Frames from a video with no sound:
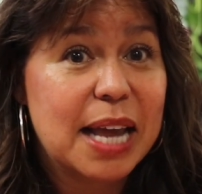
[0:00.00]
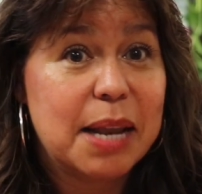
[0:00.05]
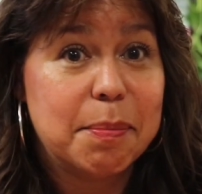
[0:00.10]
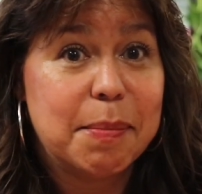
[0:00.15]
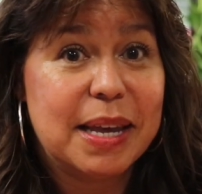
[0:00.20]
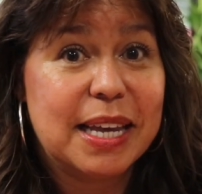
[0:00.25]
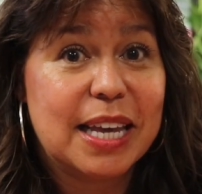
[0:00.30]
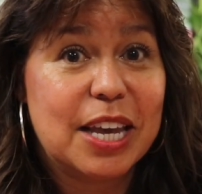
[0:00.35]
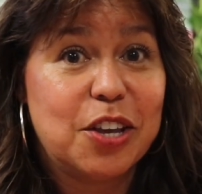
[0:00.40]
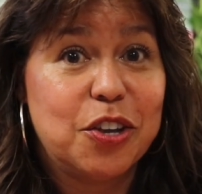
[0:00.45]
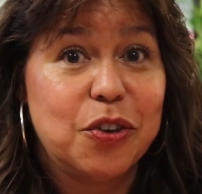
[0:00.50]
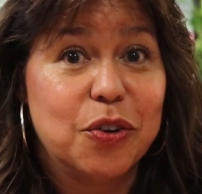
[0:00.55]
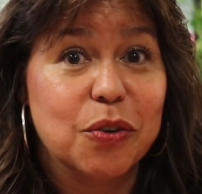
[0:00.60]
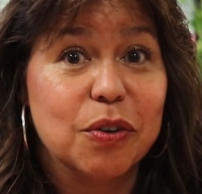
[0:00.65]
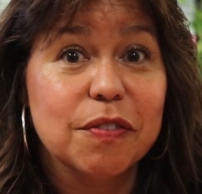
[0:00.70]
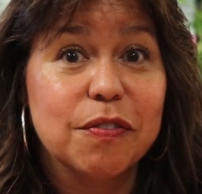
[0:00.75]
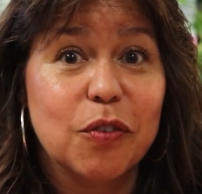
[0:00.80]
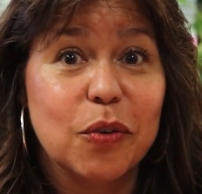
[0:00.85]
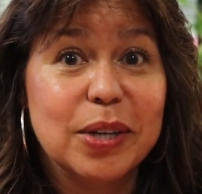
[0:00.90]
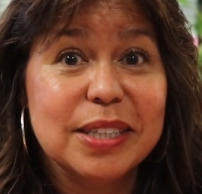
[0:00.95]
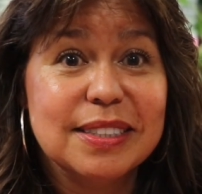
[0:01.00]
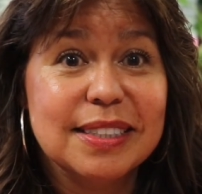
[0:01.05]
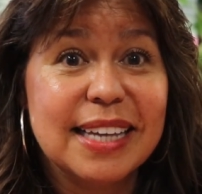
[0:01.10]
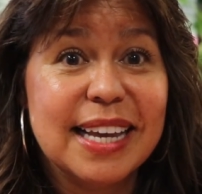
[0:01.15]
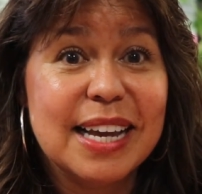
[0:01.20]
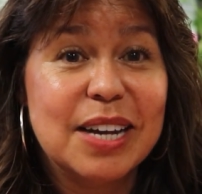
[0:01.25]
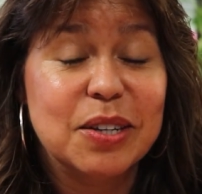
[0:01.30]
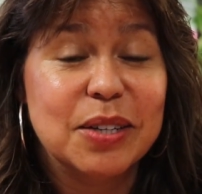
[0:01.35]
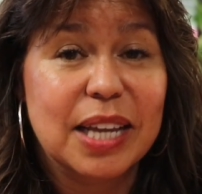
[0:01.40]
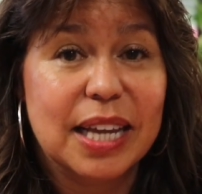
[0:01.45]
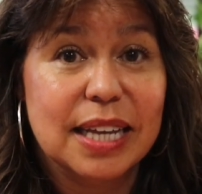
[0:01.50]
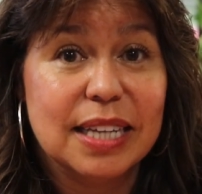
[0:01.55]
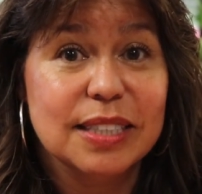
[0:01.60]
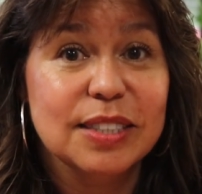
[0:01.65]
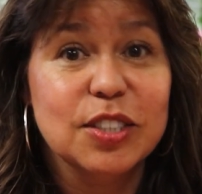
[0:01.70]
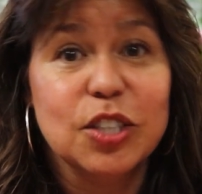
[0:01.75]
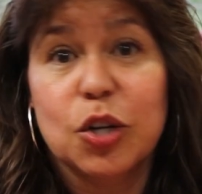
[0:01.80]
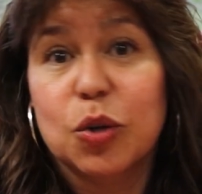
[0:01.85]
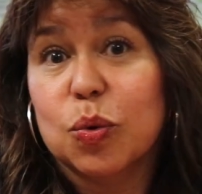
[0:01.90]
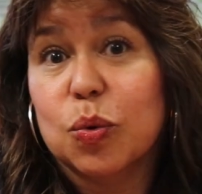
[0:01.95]
and making your voice count
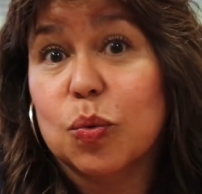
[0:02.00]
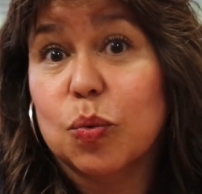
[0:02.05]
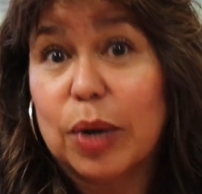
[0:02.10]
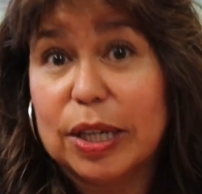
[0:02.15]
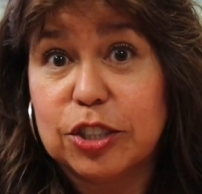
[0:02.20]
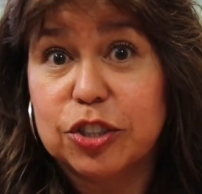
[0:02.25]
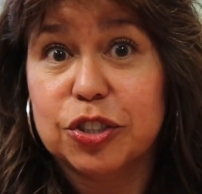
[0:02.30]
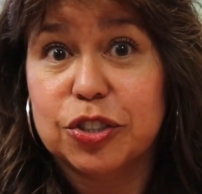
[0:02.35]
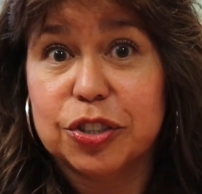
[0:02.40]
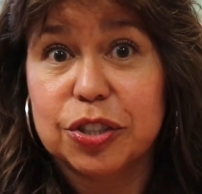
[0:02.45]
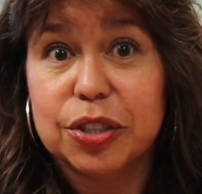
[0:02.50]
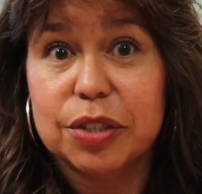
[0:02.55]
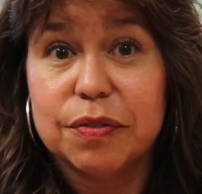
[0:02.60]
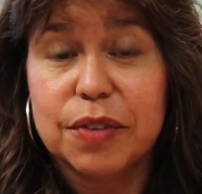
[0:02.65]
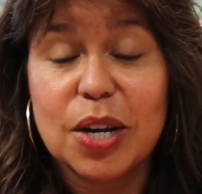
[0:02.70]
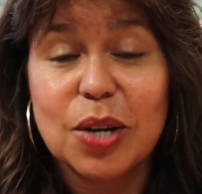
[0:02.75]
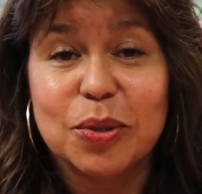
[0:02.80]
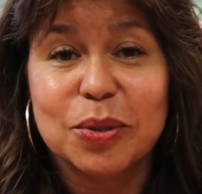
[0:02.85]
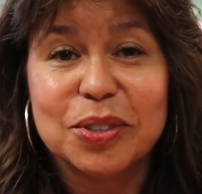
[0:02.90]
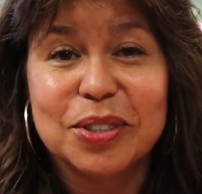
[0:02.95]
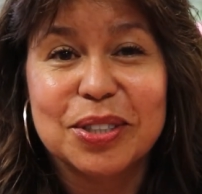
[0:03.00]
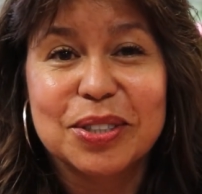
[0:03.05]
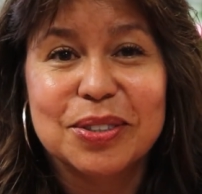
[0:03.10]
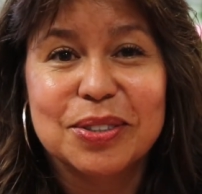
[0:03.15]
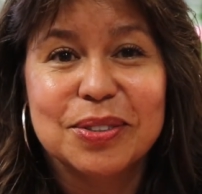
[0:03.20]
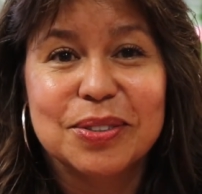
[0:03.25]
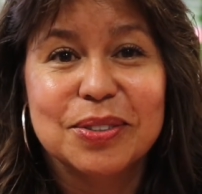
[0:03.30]
is register to vote.